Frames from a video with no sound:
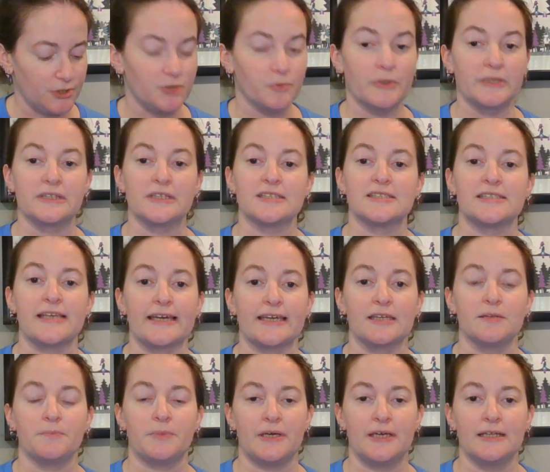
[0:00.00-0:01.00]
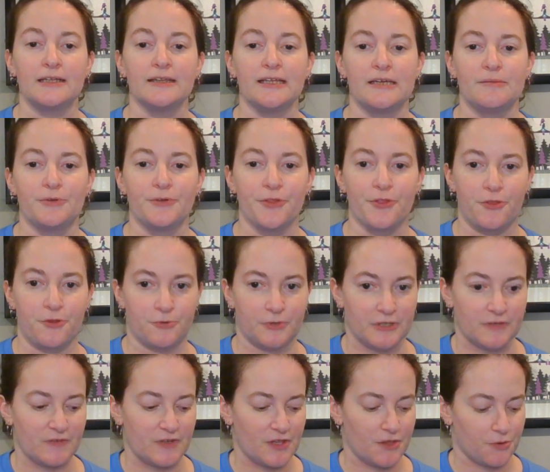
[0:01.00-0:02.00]
You want the second pin labeled
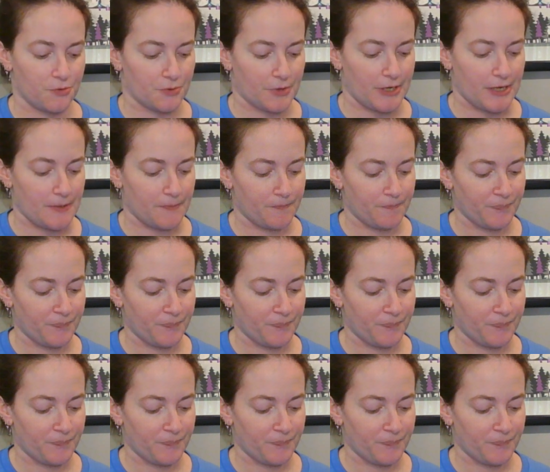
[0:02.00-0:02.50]
3v3.